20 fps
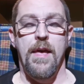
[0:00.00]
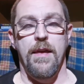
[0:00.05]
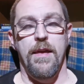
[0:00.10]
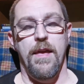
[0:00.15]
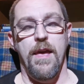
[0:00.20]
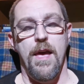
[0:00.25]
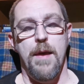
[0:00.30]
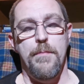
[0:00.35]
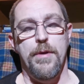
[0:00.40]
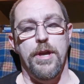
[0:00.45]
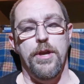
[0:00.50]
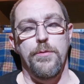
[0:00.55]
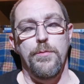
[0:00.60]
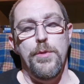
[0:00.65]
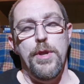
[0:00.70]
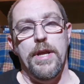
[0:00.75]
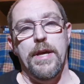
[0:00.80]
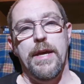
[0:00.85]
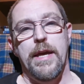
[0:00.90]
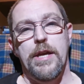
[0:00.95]
Yeah, but
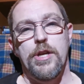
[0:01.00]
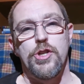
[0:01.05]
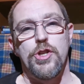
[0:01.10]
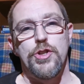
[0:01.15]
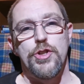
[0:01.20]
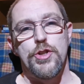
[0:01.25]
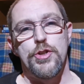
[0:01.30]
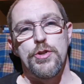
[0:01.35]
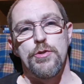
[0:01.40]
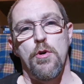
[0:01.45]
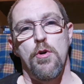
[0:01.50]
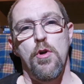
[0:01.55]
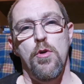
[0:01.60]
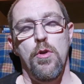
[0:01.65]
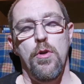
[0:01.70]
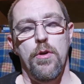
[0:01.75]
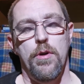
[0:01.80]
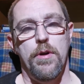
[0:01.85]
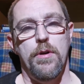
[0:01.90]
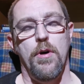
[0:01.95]
communications is
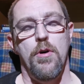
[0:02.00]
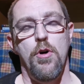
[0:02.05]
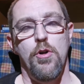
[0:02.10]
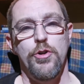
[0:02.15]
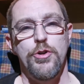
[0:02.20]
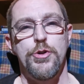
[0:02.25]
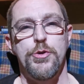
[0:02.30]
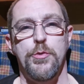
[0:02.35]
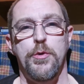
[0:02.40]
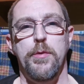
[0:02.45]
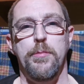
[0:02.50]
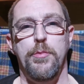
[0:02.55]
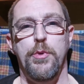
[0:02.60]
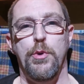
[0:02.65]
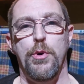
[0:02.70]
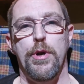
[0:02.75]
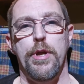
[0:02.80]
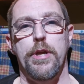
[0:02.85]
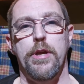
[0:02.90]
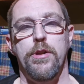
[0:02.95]
also
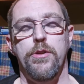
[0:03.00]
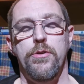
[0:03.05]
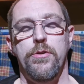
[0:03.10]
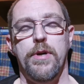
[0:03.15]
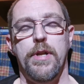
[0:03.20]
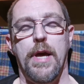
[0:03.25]
important, you know.